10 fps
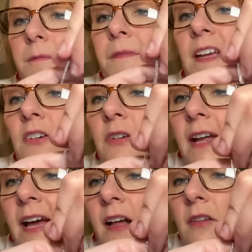
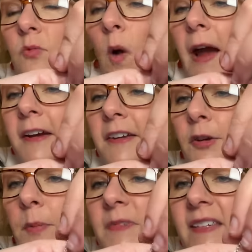Fingernails. Why are
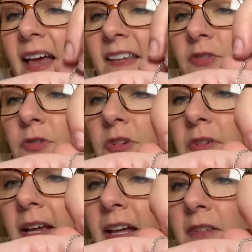you obsessed with your
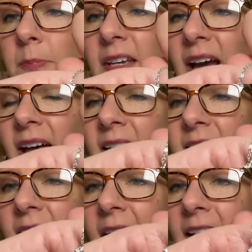nails? Because
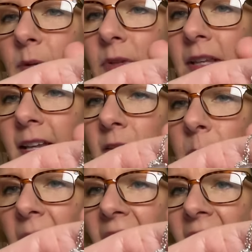I hate it when they look
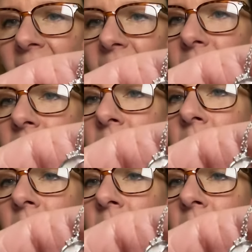bad.